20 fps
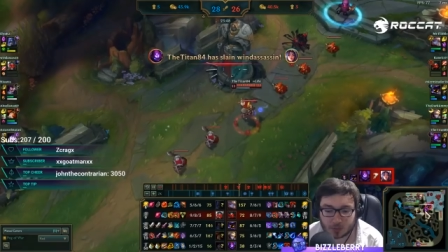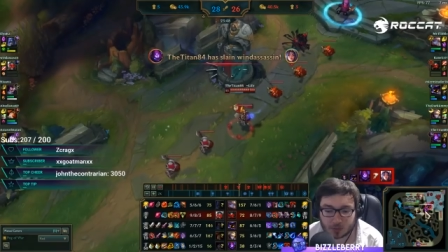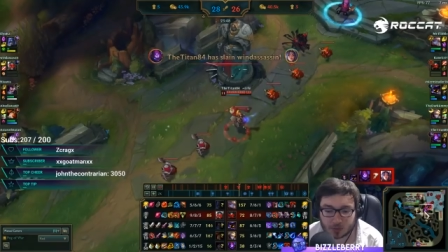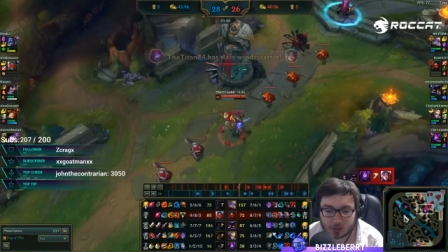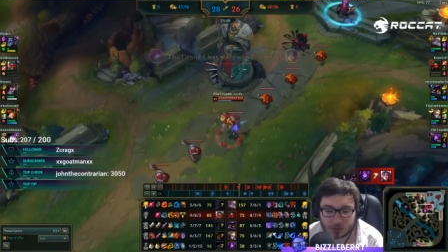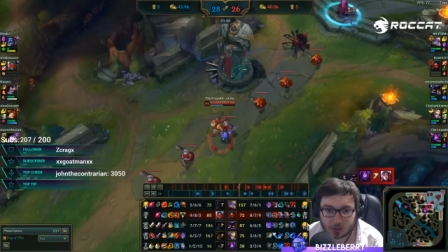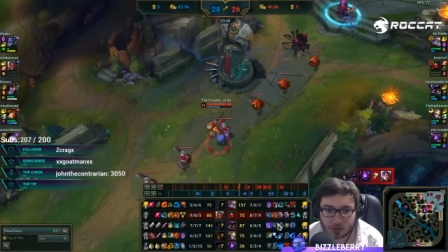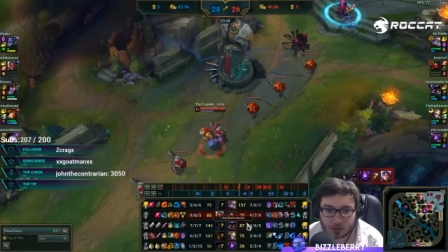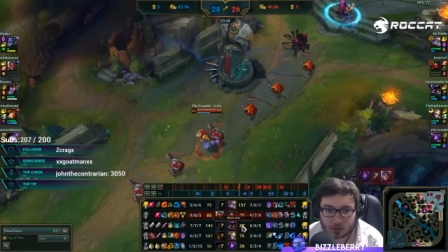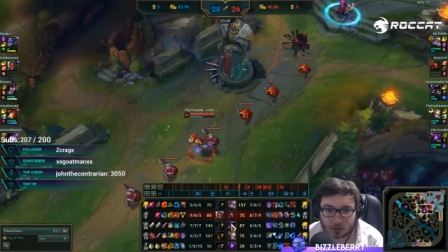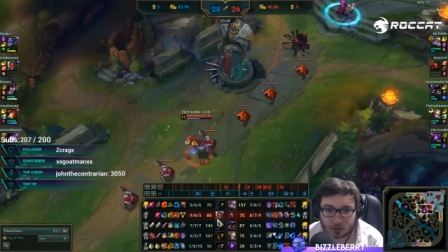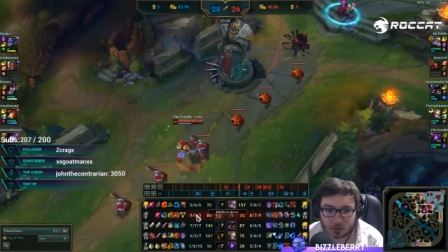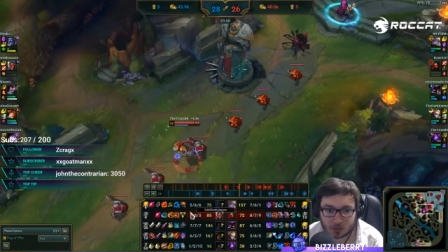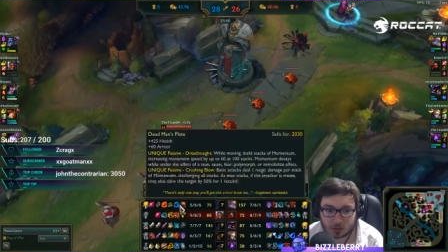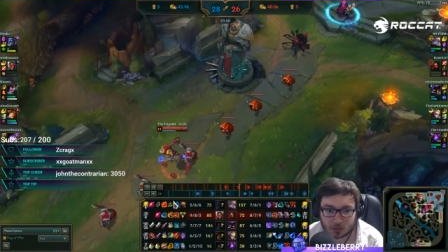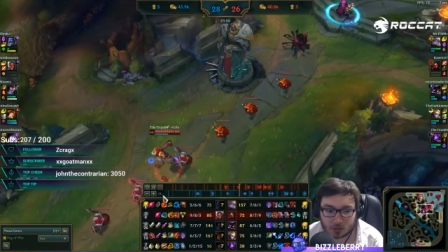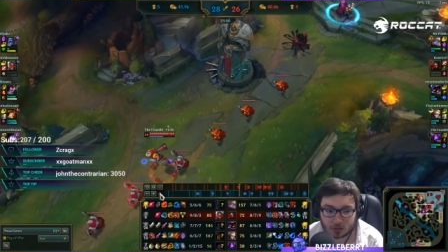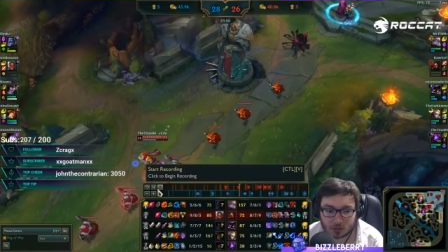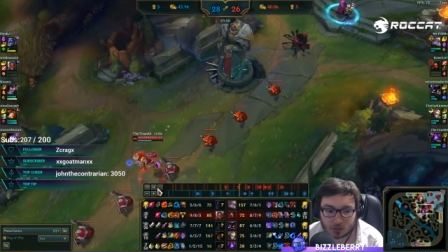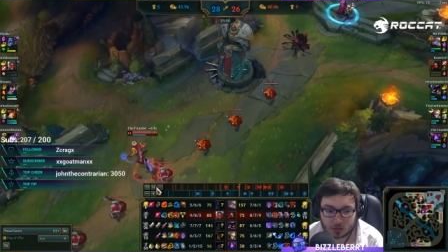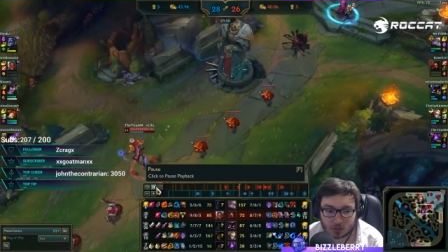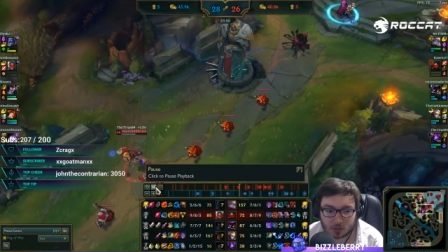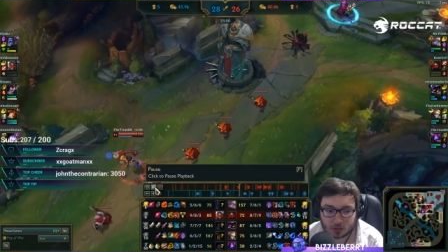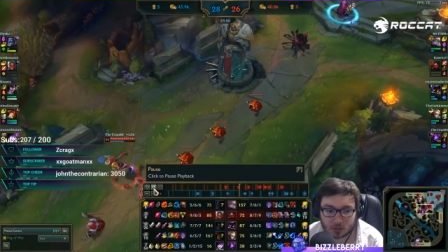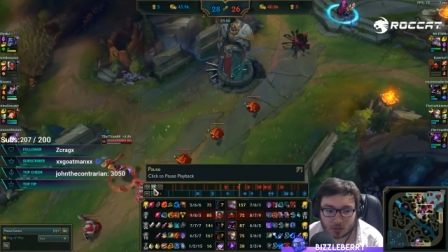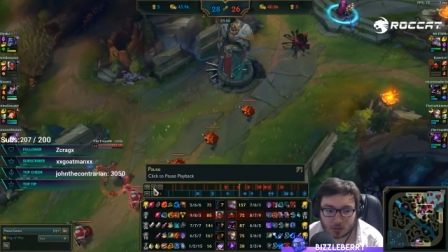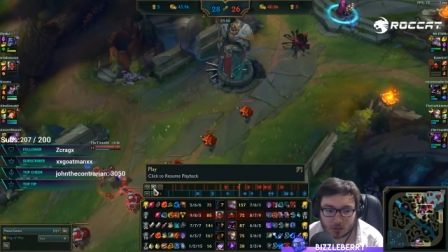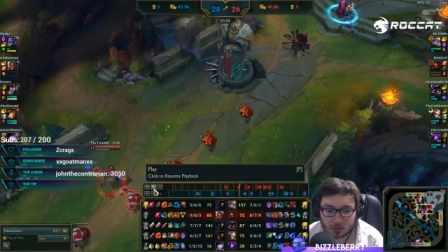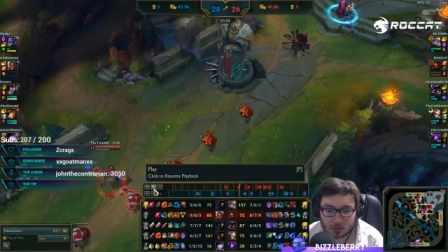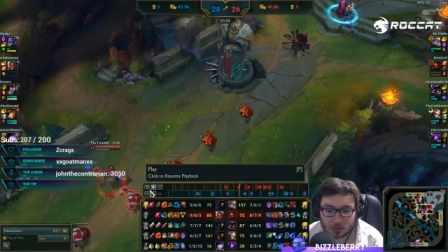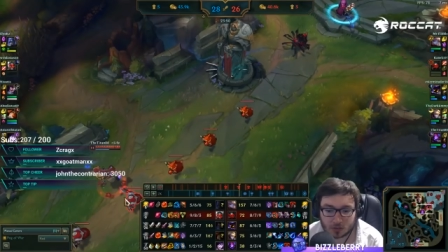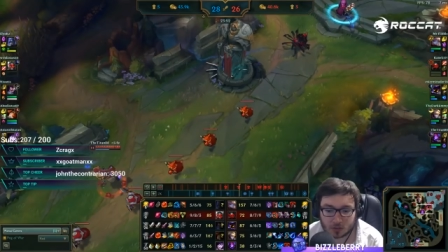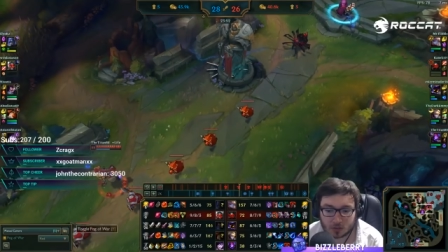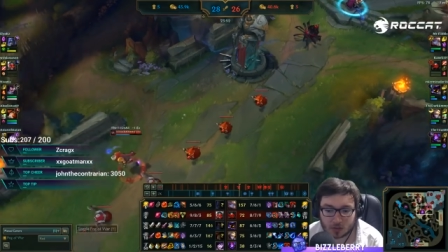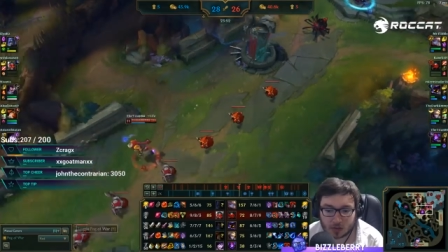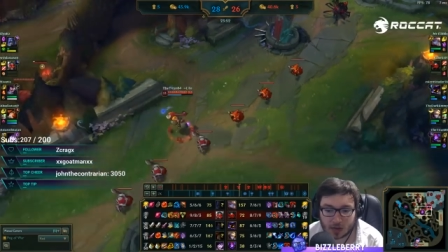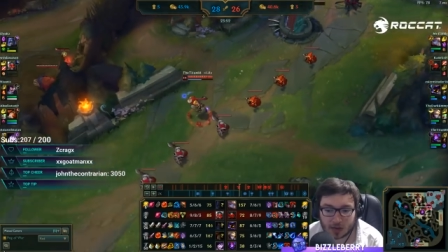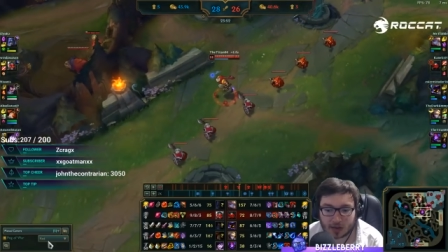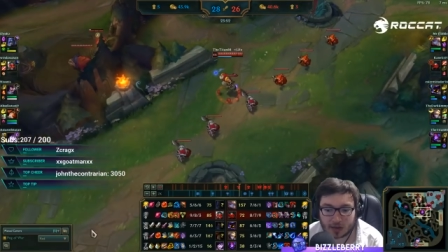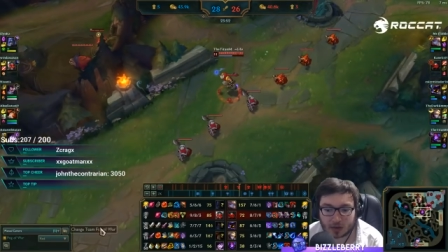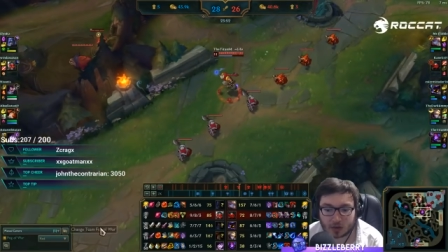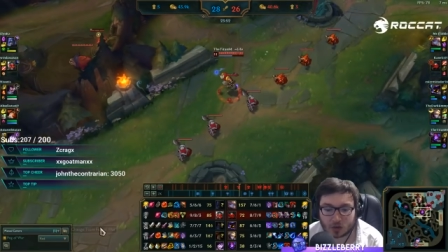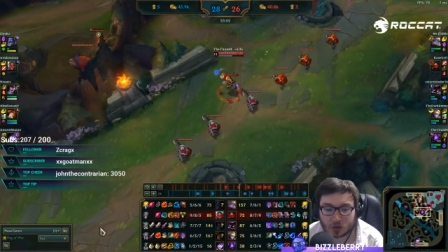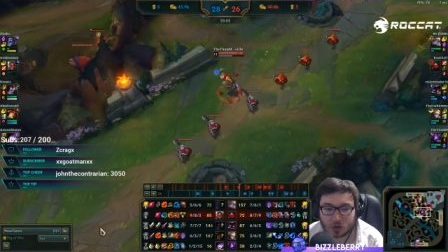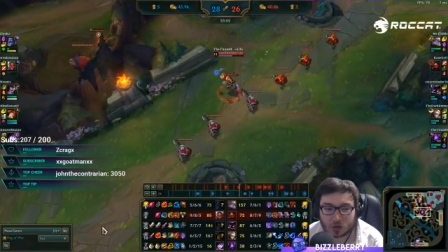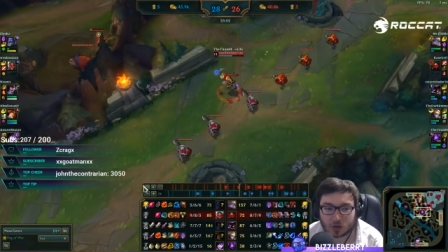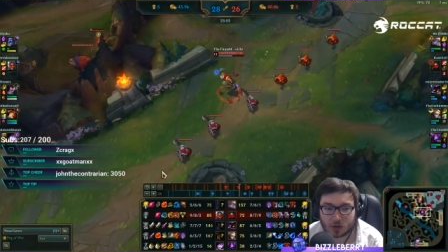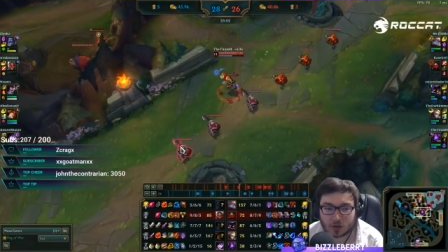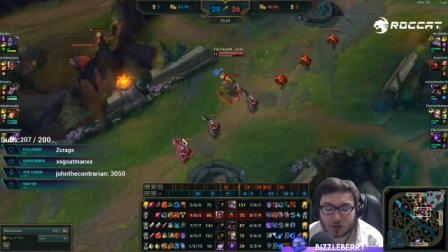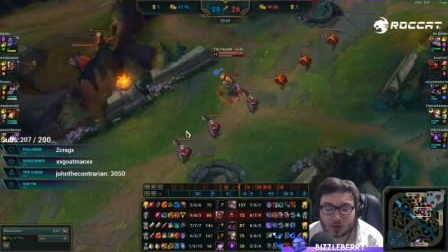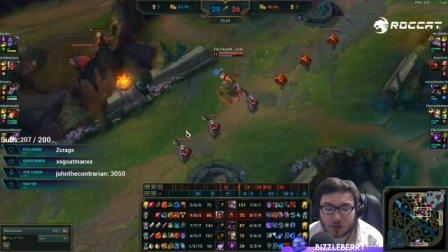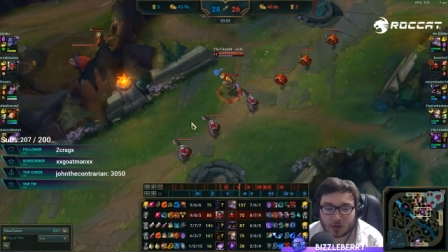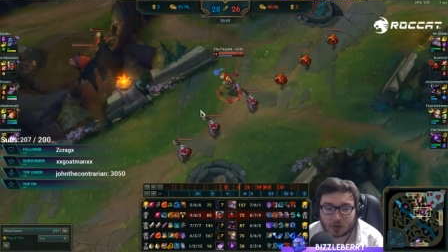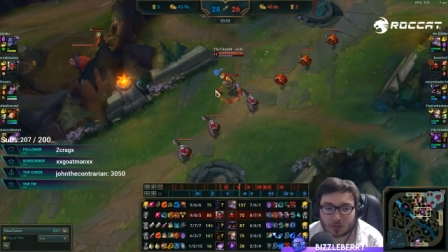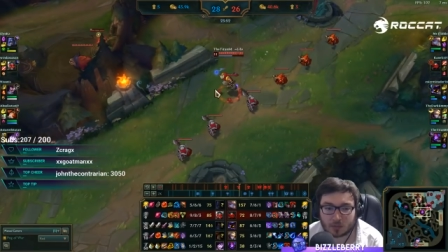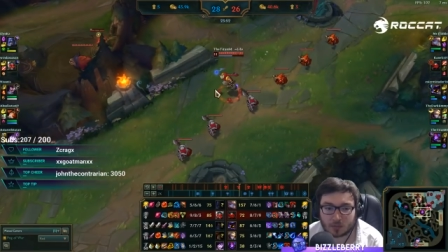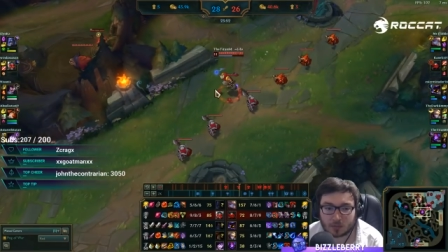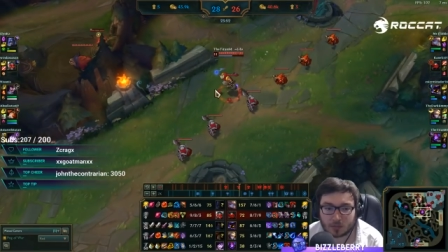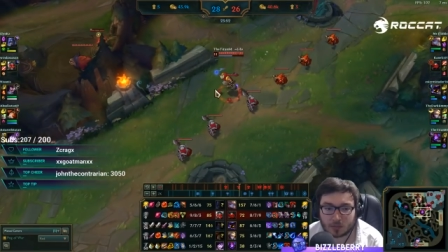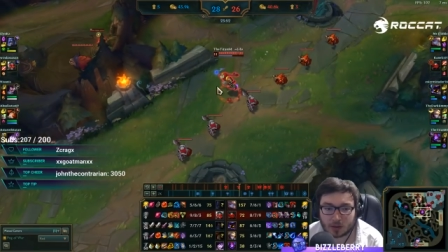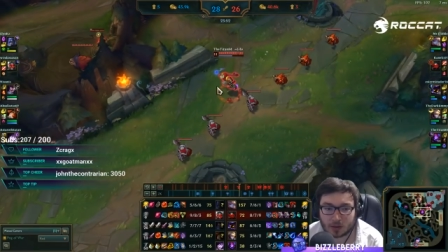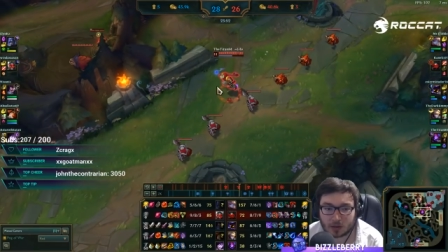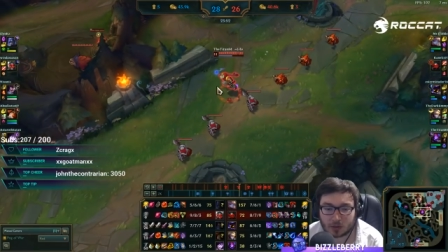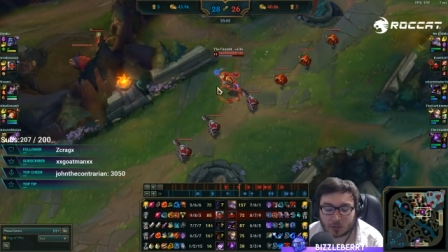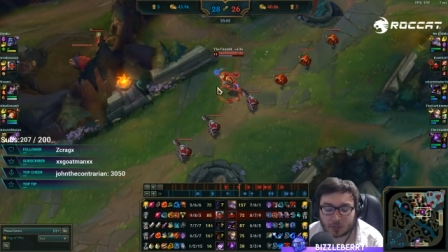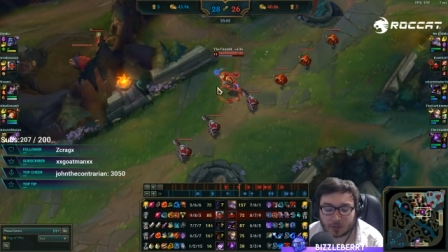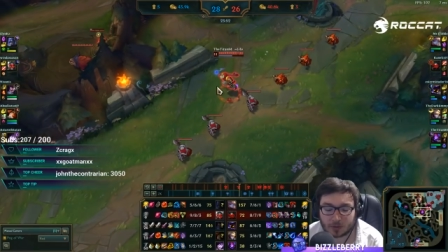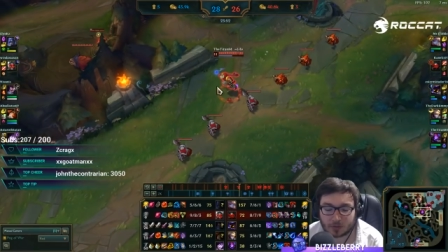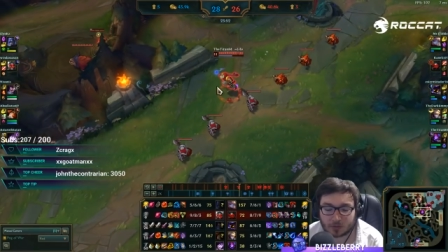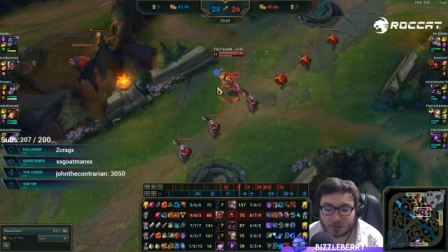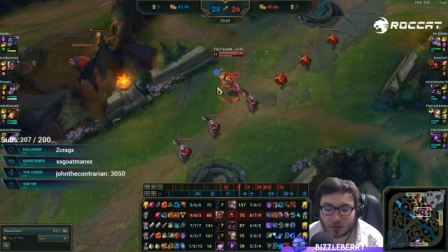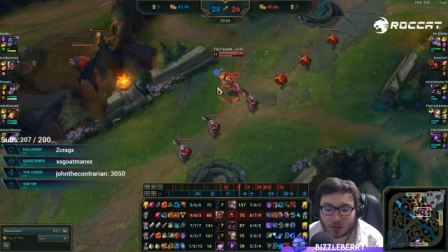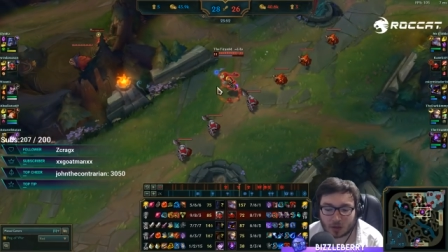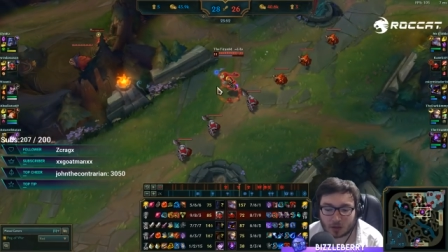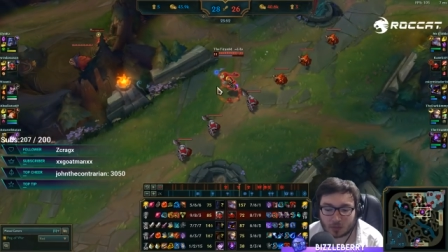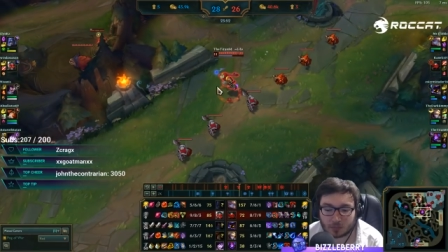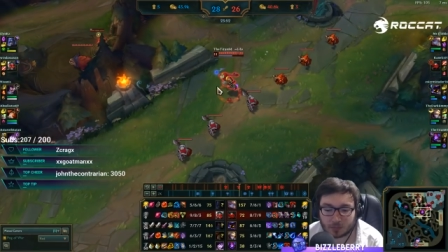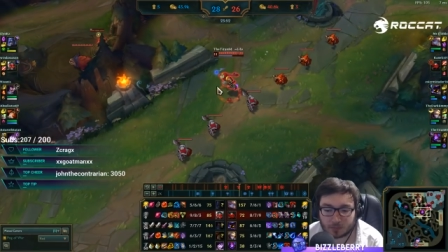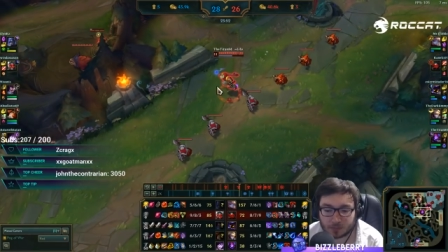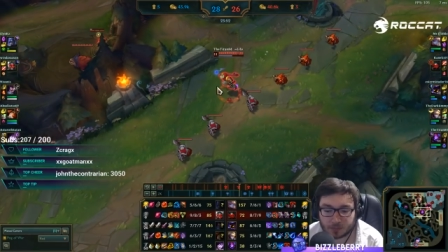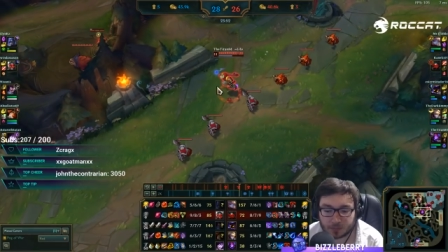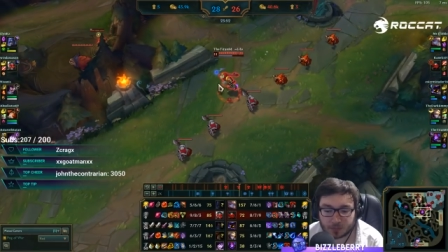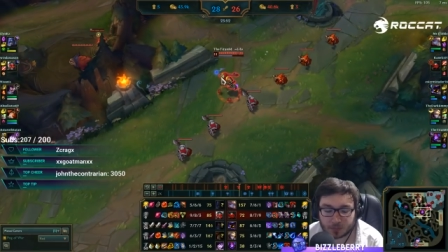1 bot, sorry. And now you got a little bit of time.